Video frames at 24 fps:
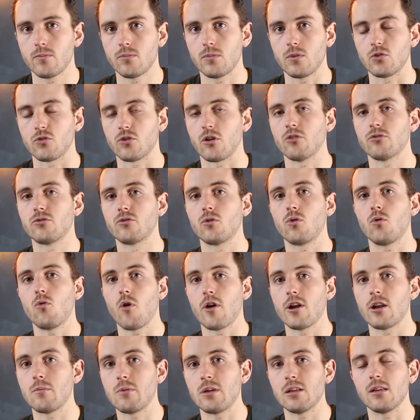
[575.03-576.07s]
There's also
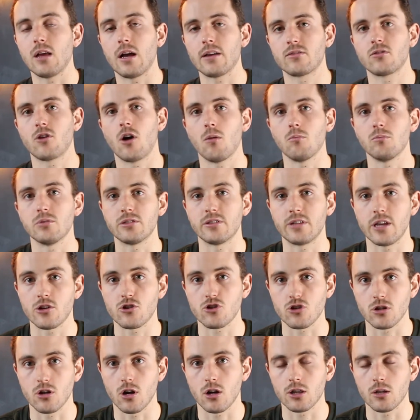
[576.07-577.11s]
going to be less
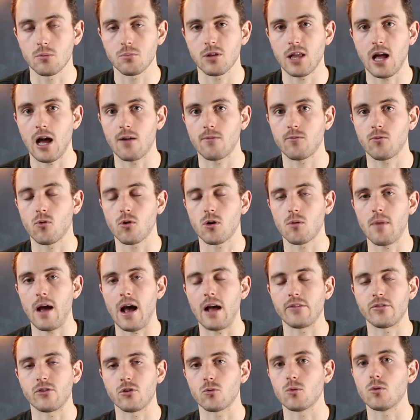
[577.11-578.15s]
competition on the platform
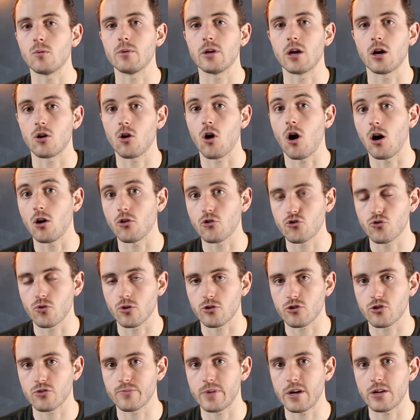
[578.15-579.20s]
as there will be on all
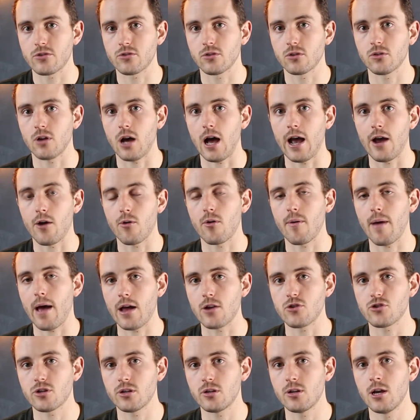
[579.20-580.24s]
short-term rental, I would
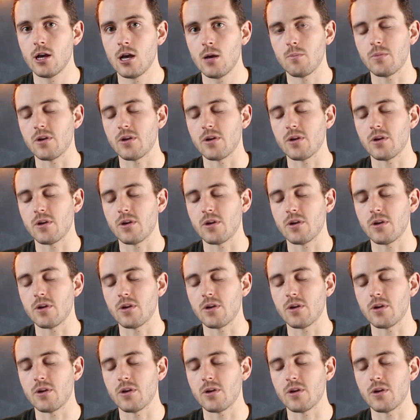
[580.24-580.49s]
imagine,